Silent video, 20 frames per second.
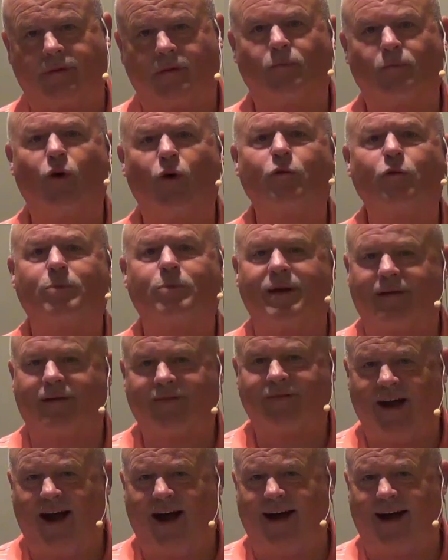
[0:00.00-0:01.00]
the
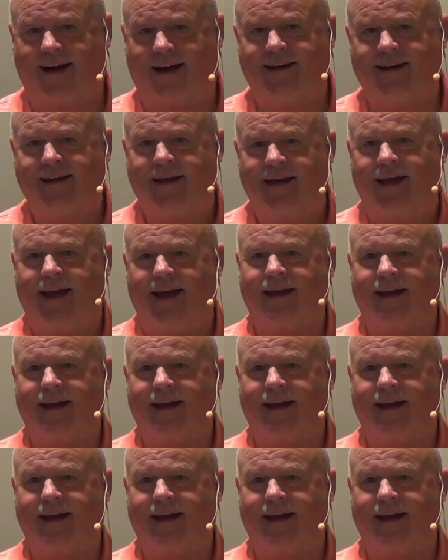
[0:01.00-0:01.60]
movement of God.